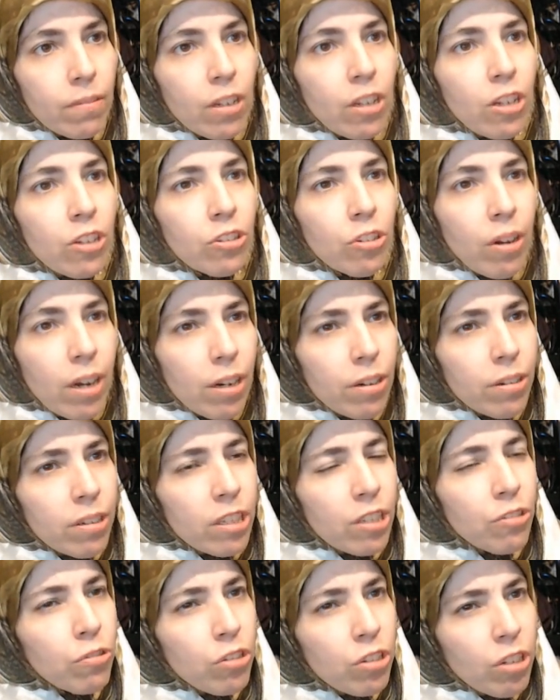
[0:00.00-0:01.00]
So how can
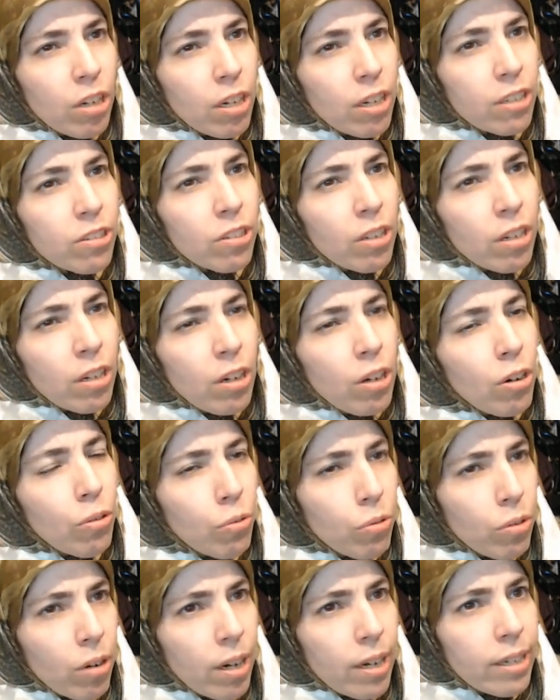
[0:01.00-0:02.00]
you judge
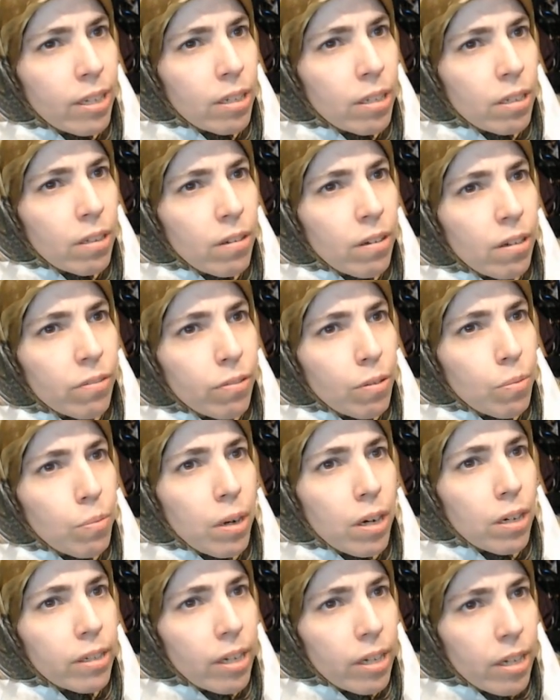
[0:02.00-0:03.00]
Ryan from
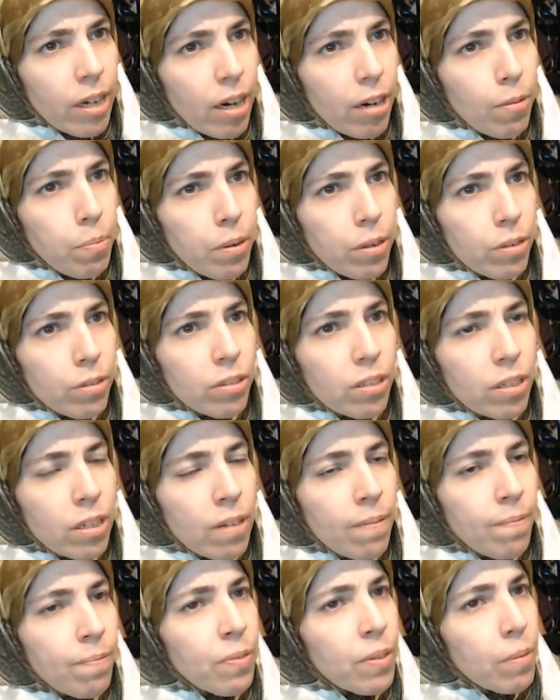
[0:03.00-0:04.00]
RK Outpost
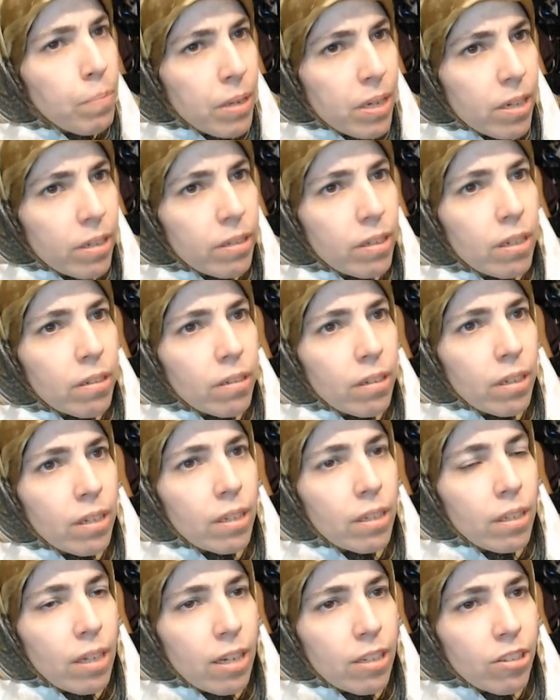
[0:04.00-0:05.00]
because he doesn't like
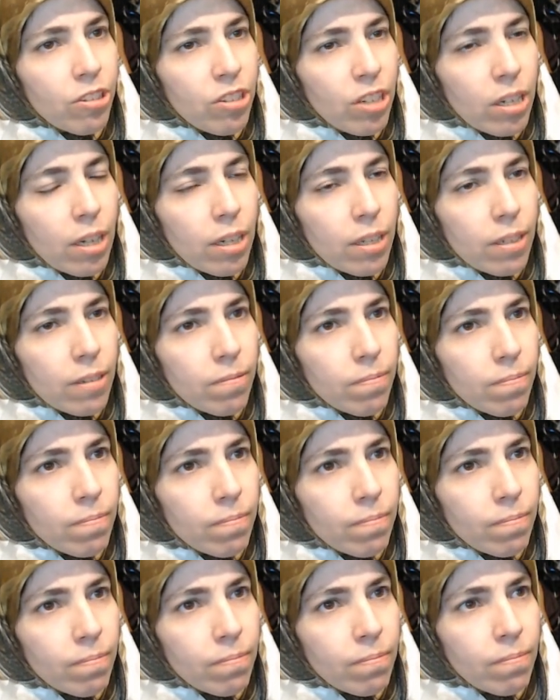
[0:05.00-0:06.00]
The Last Jedi?
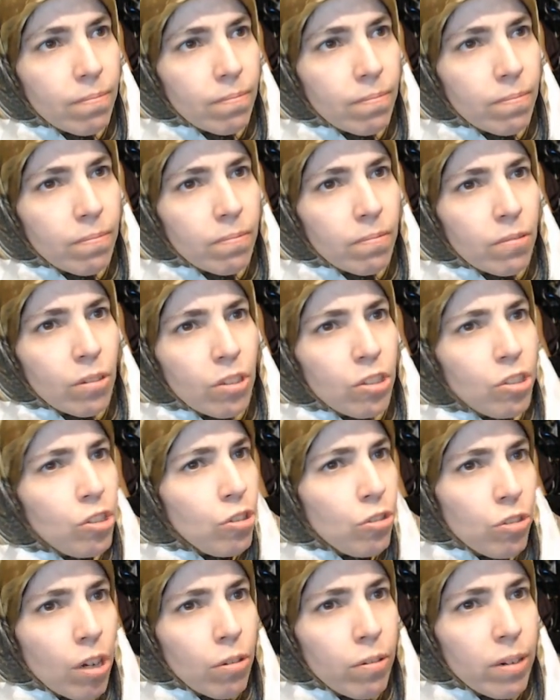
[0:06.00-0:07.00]
Do you
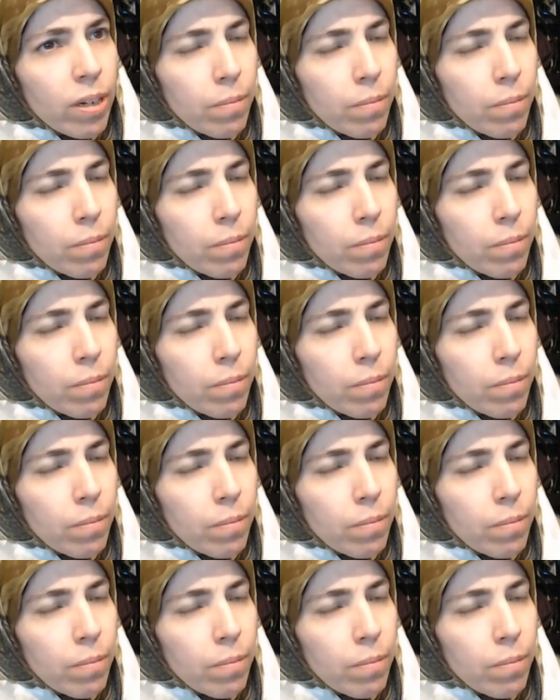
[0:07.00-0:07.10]
know him?